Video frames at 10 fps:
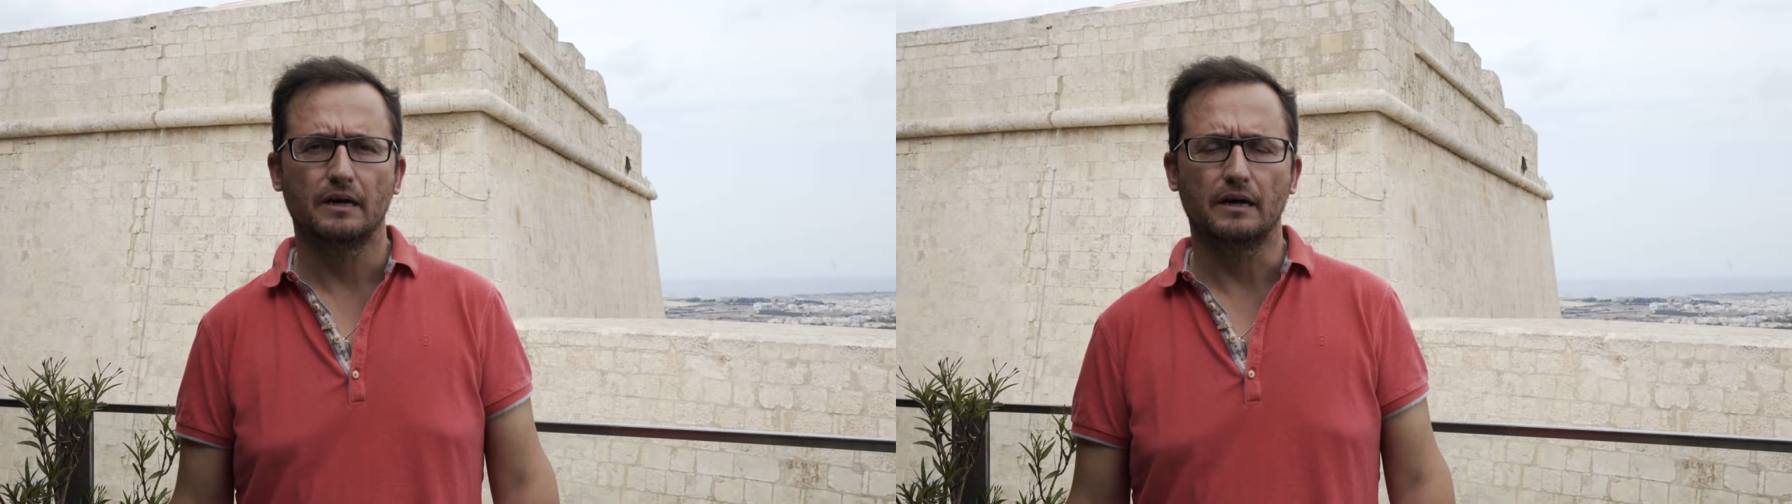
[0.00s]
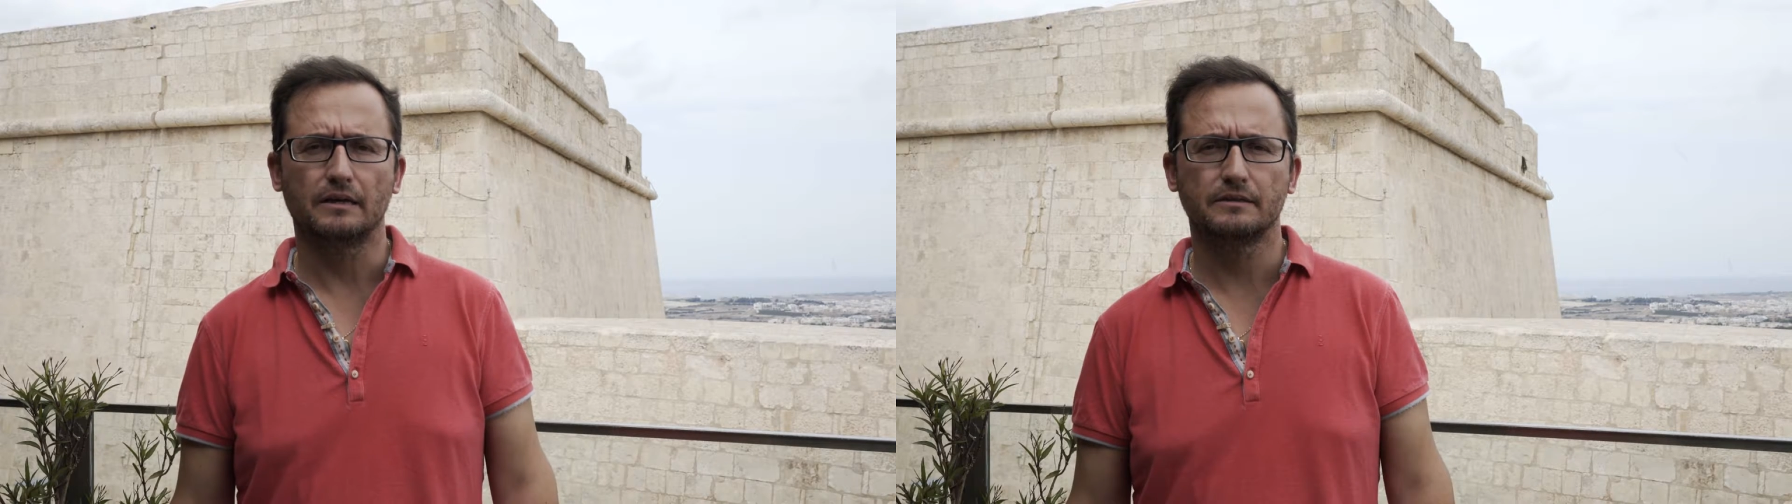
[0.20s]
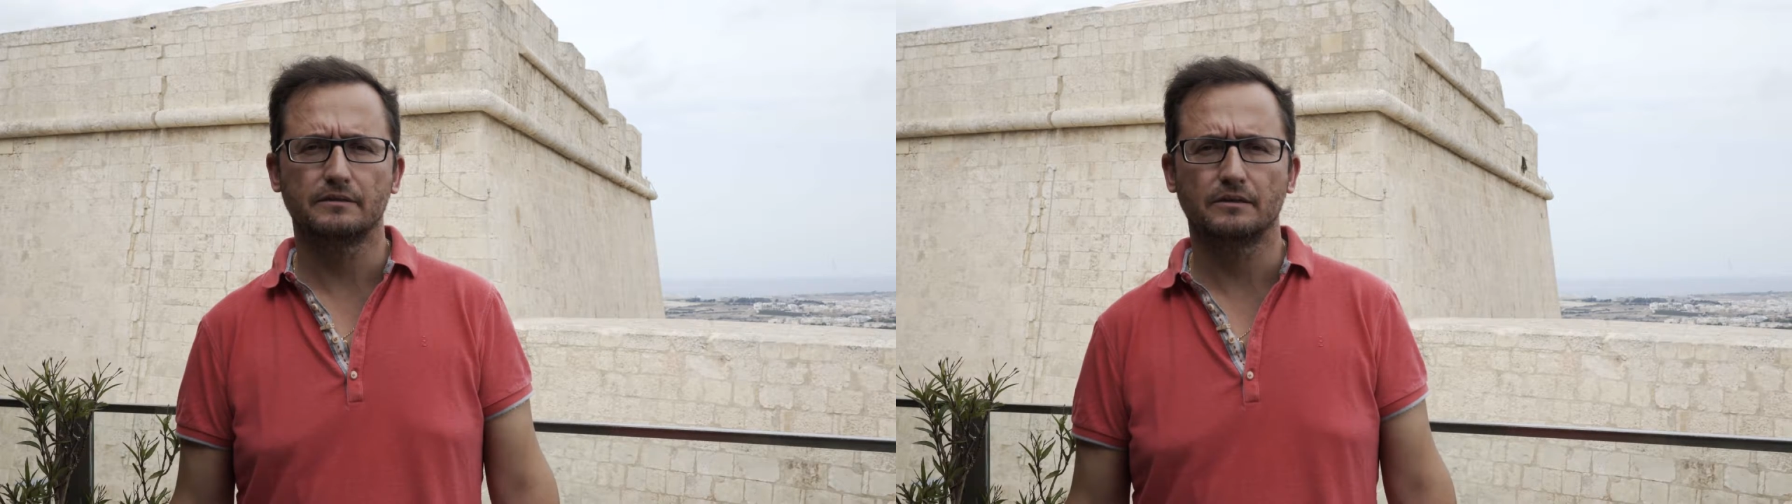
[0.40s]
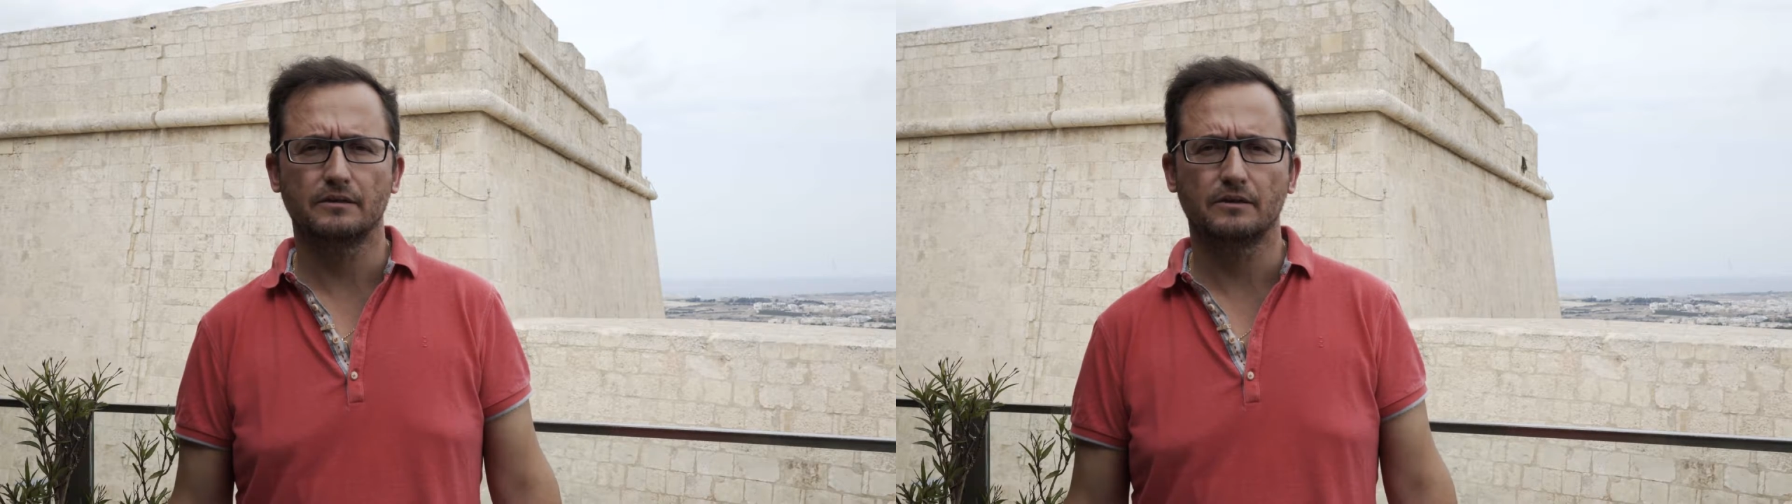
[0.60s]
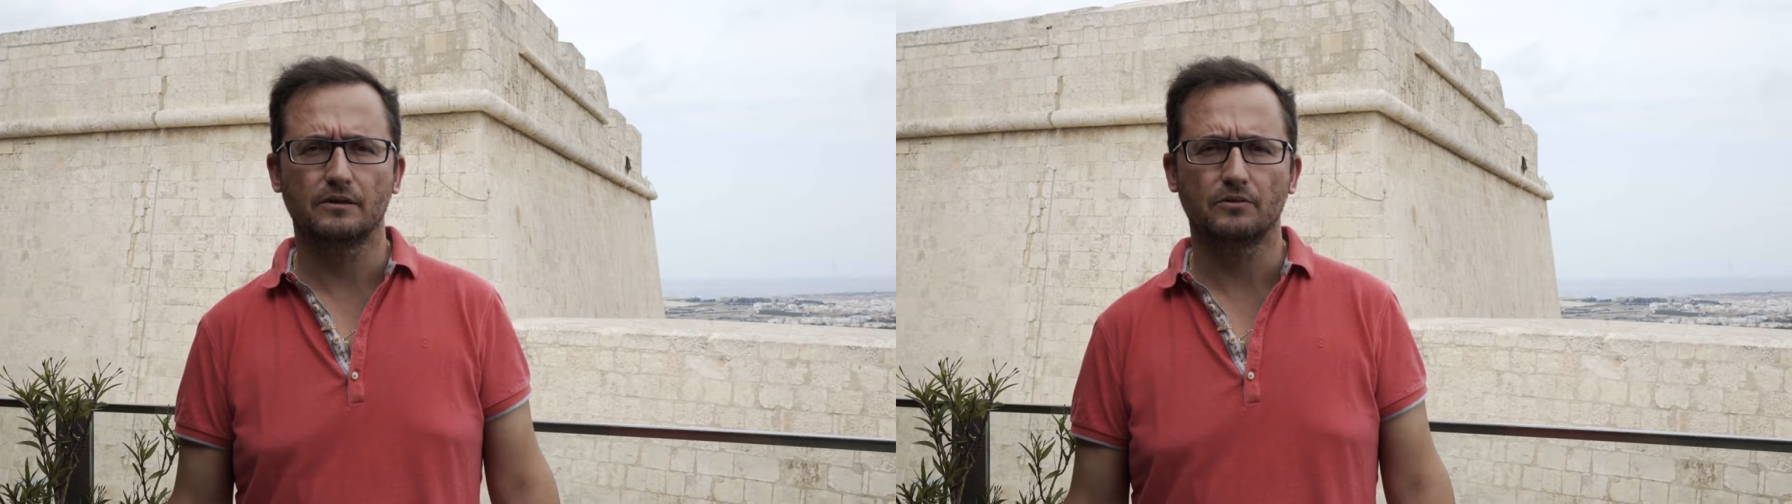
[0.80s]

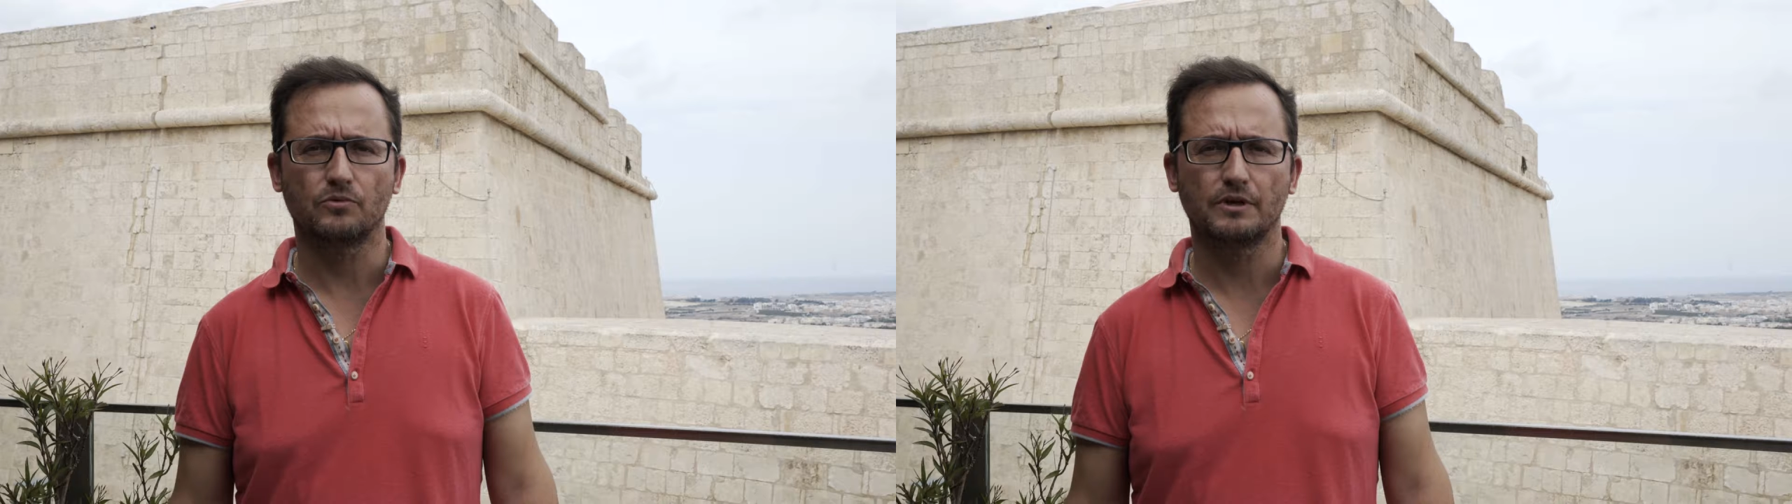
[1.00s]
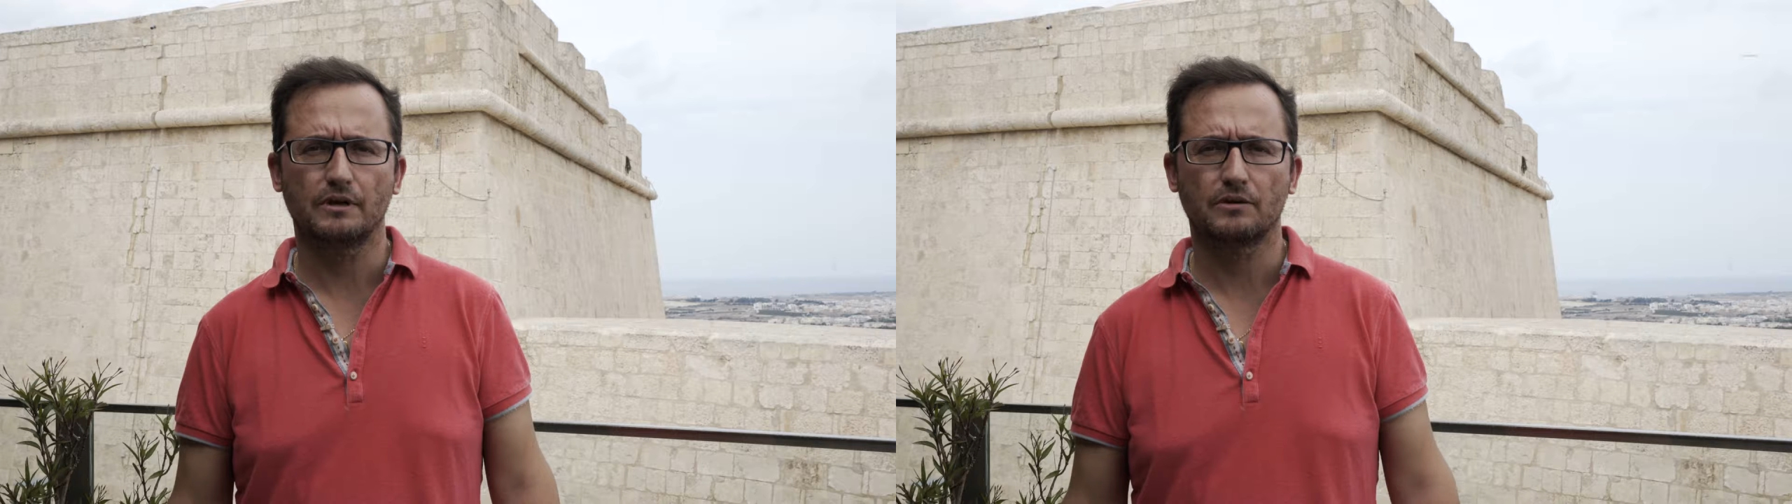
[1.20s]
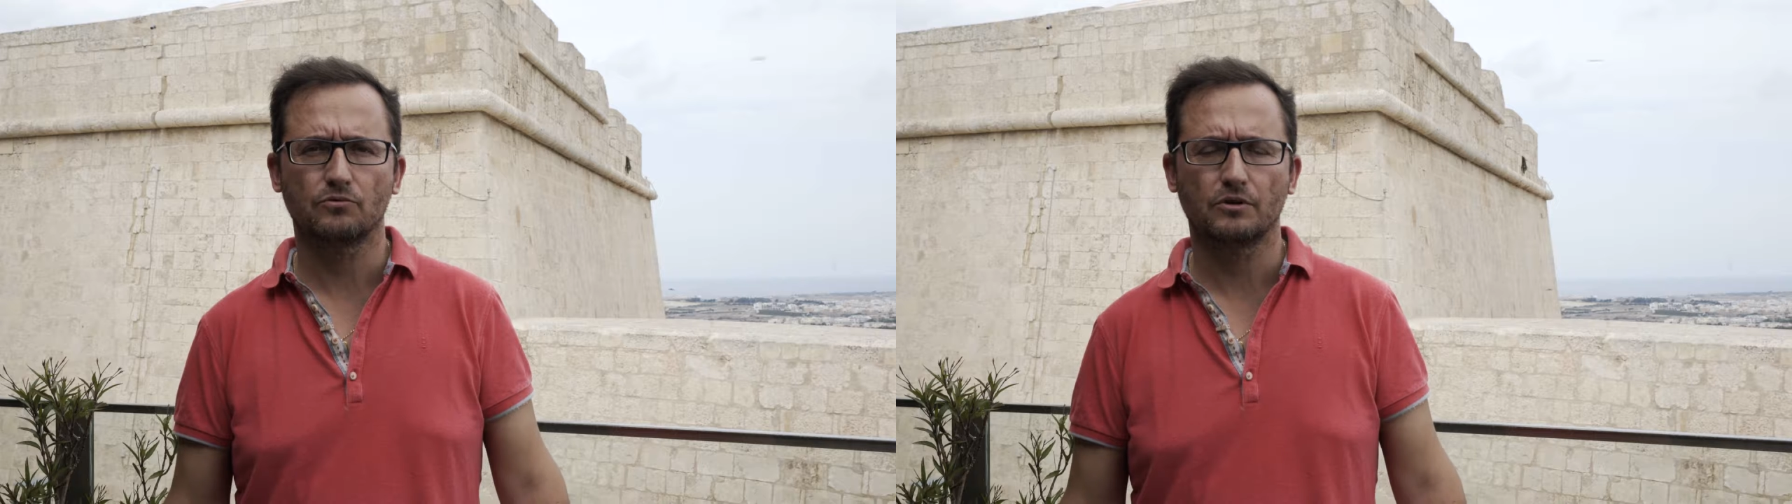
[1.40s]
And we are